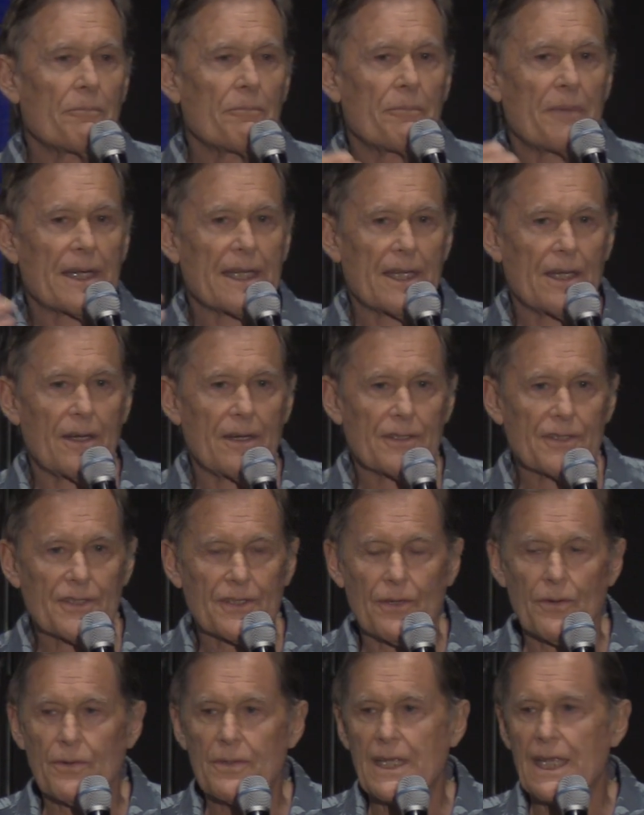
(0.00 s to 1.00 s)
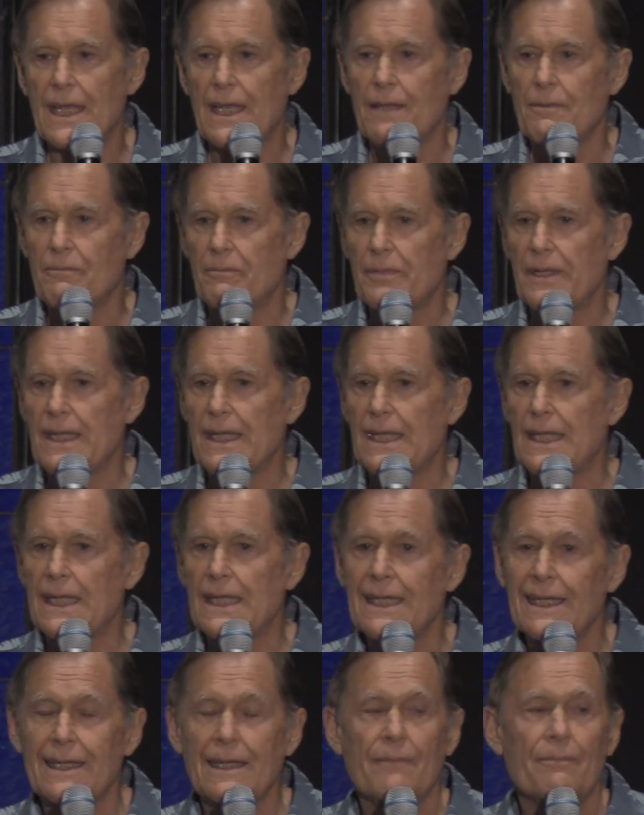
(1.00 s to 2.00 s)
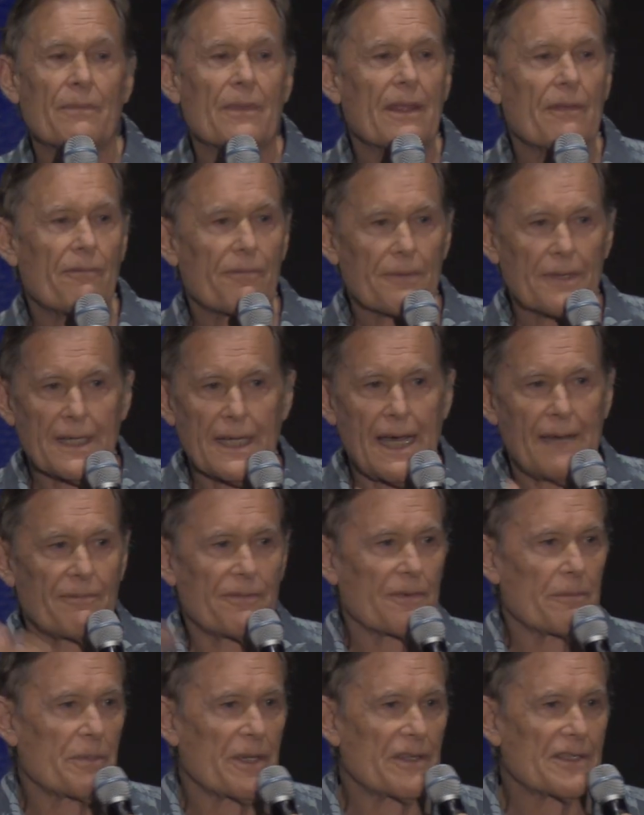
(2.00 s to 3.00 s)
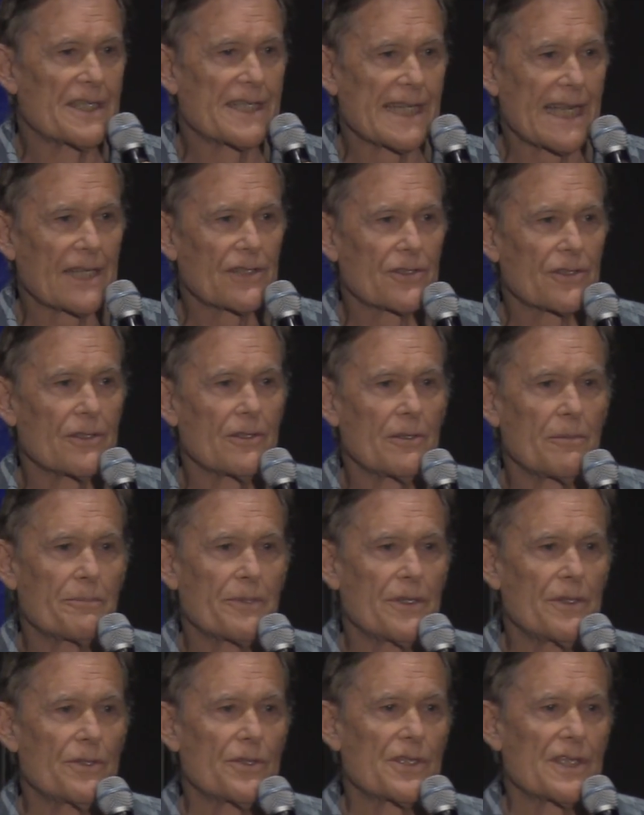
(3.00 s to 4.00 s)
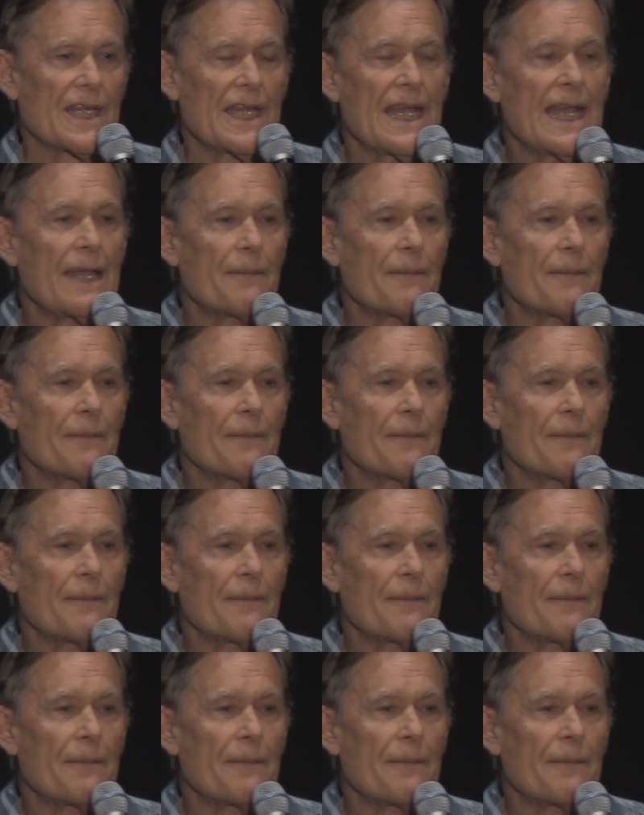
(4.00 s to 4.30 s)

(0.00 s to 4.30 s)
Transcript: But it also can be, God forbid, sexual abuse.